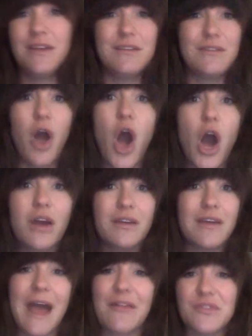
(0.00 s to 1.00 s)
talk
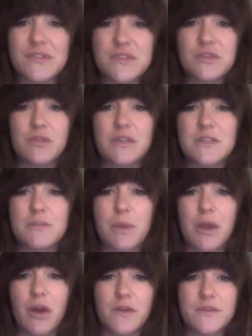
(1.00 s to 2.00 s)
at the students,
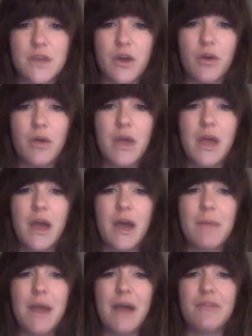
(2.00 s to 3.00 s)
but also
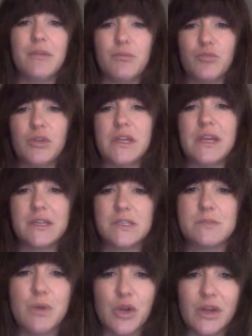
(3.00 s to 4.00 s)
have them really
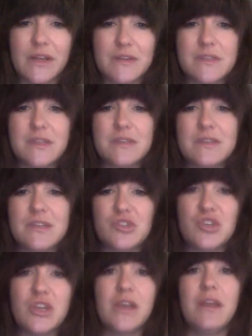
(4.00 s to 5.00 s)
experience the
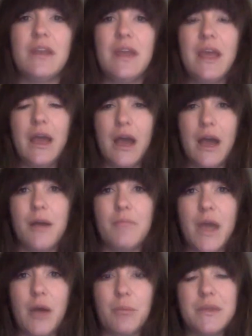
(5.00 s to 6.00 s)
teaching,
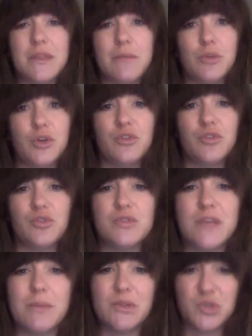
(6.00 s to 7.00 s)
and helping them learn through
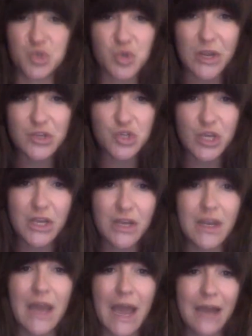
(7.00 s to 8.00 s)

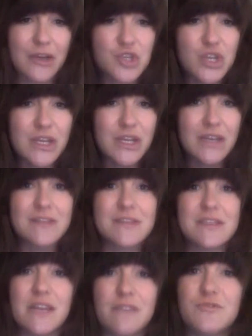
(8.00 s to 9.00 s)
demonstration and action
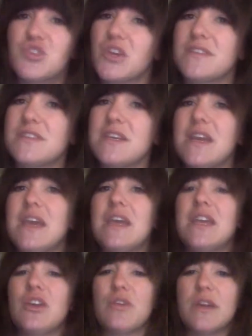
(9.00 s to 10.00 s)
instead of just
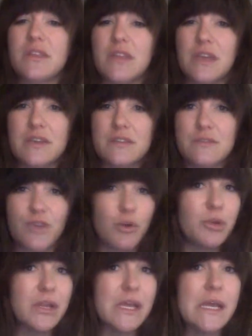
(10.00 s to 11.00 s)
hearing things
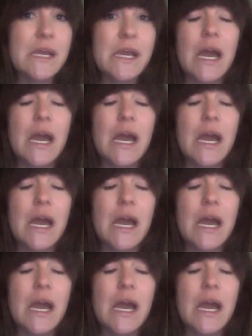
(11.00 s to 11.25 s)
verbally.